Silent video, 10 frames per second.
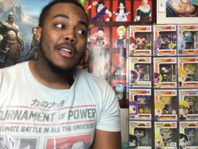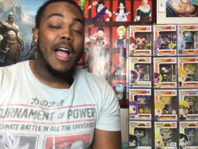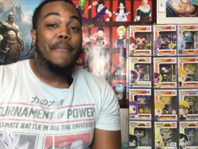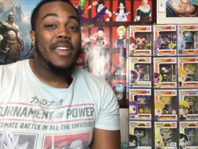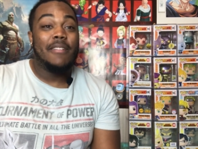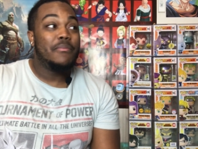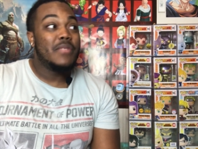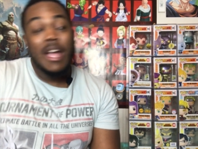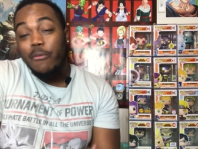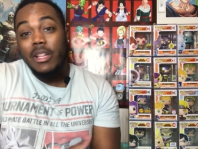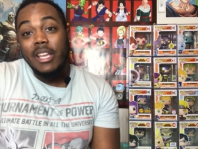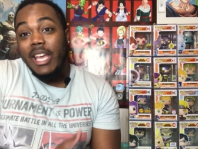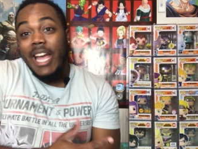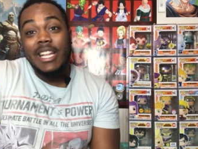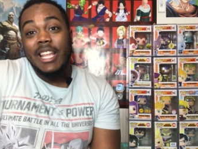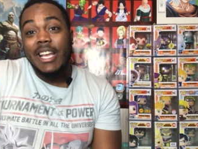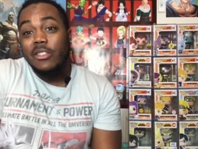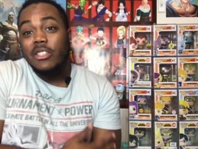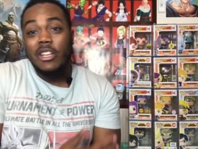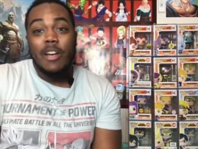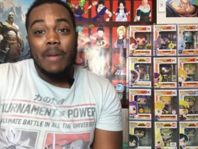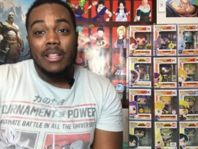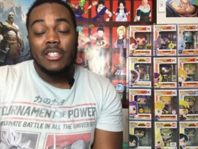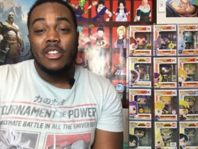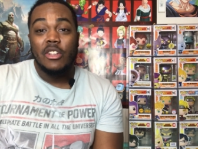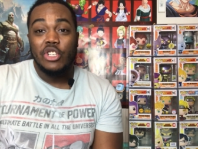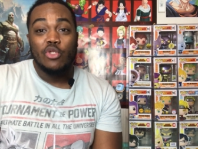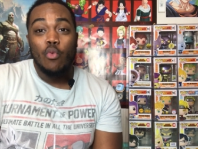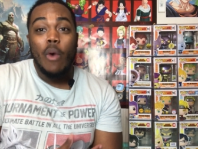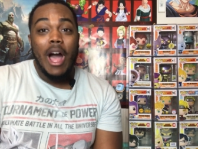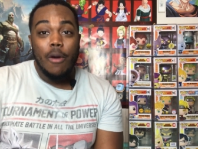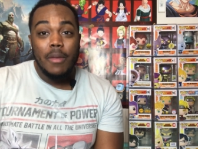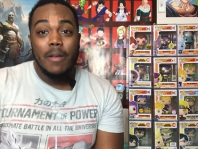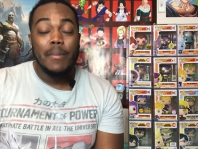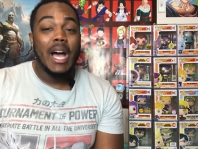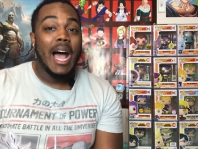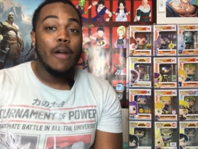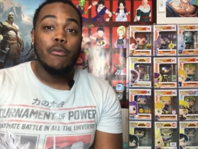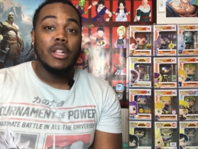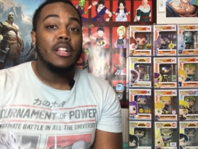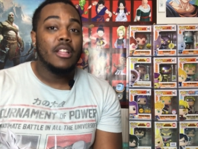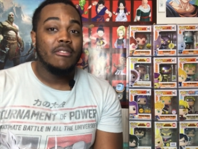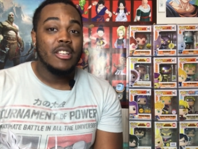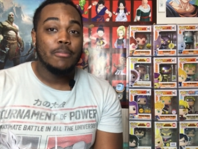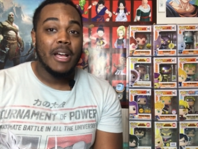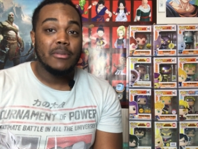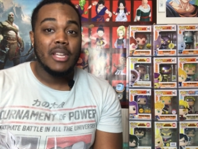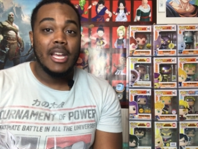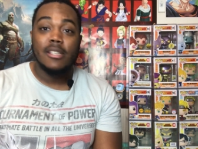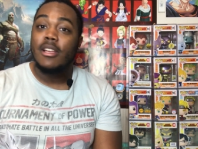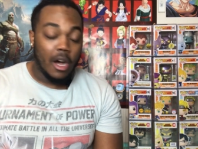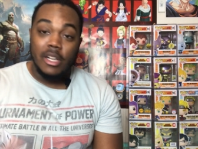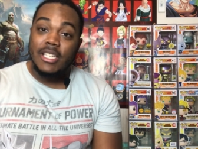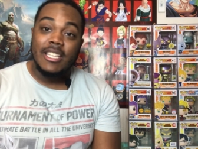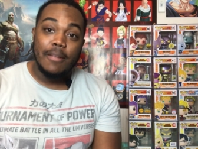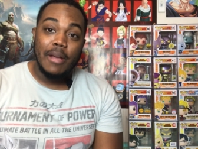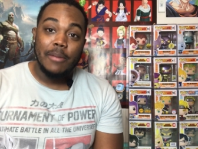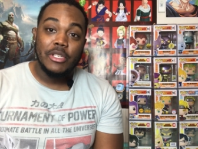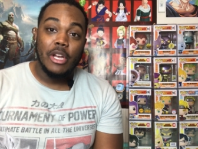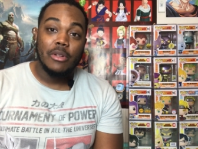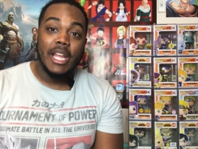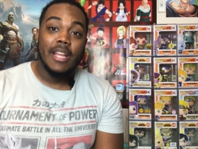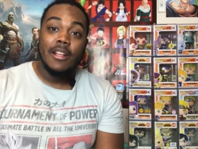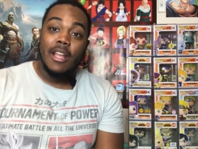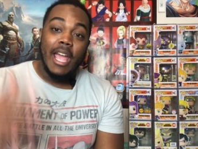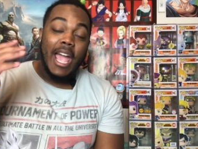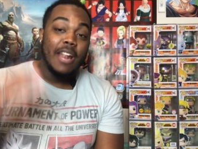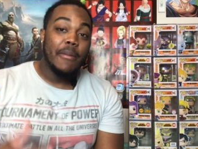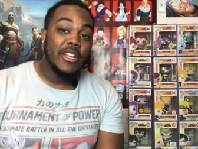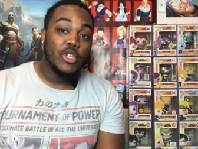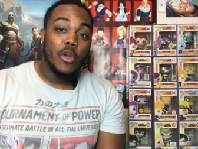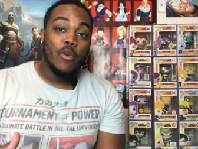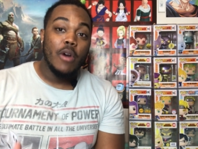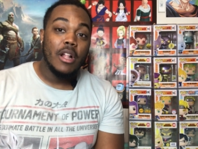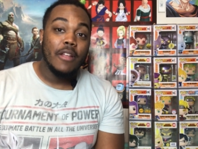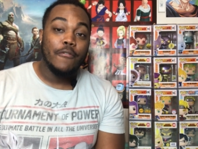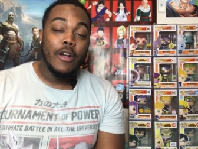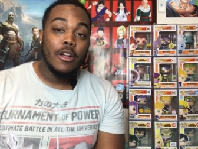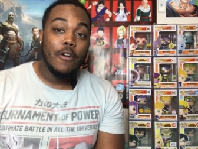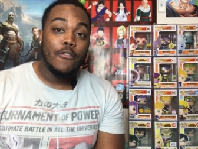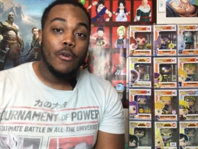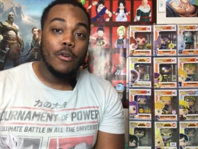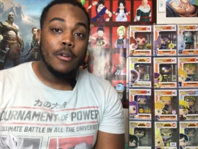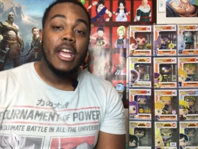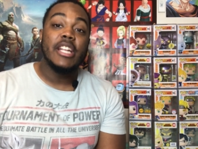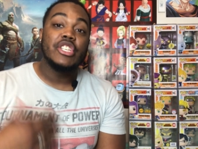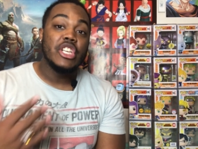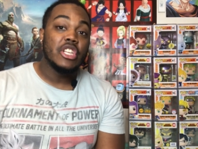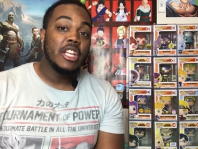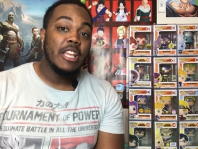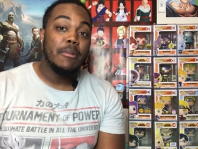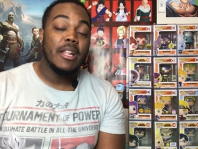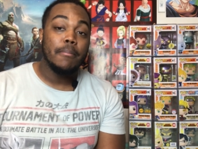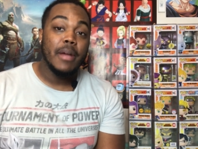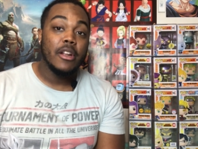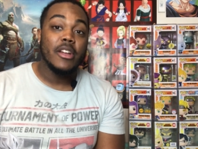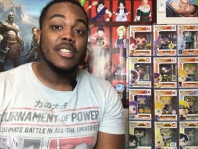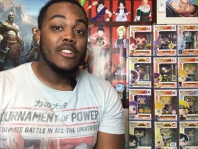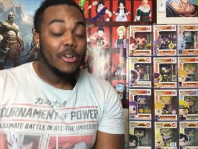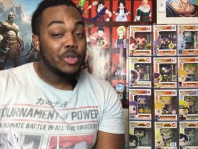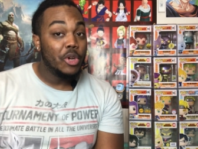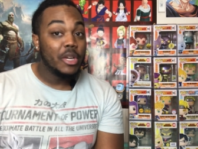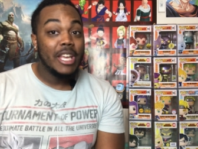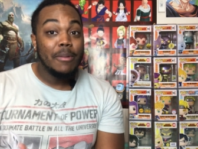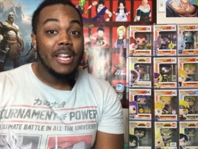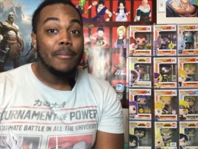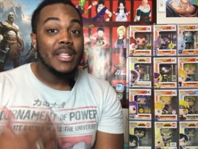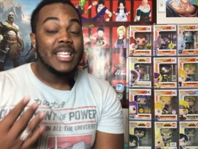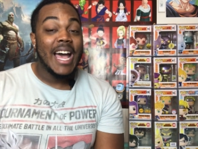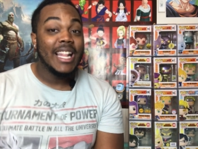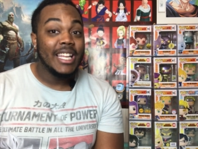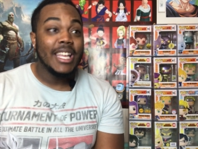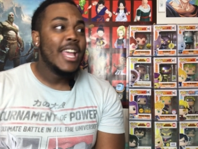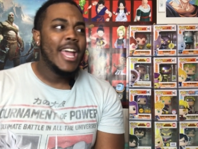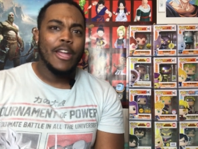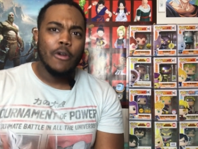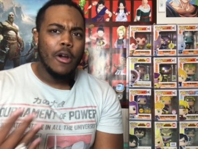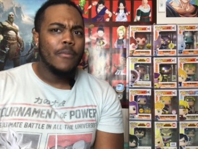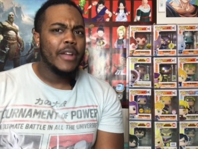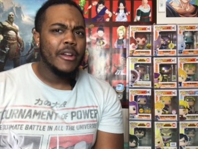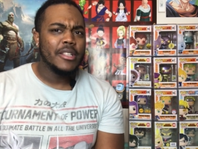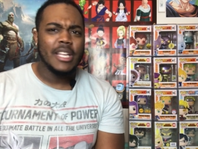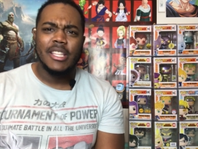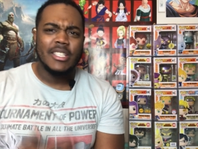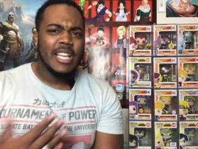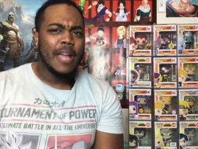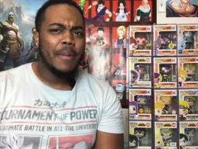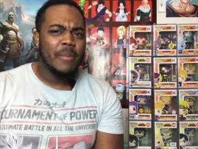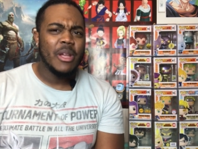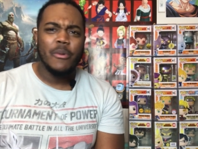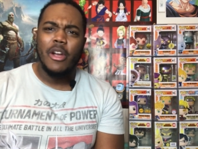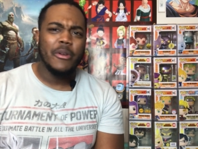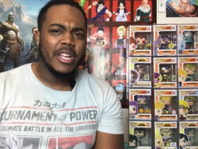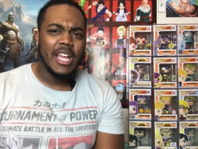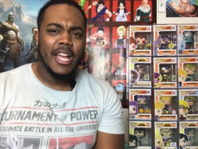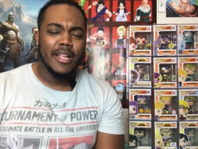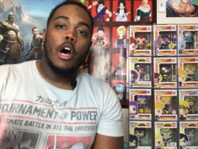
I mean, not really anything else is going to come out that's going to just wow me, but I really love these pops, guys. All these 10 pops show that anime is doing well in Funko form, and it's just going to keep getting better, as long as we don't keep getting metallic and chrome variants of the same pop that we already got.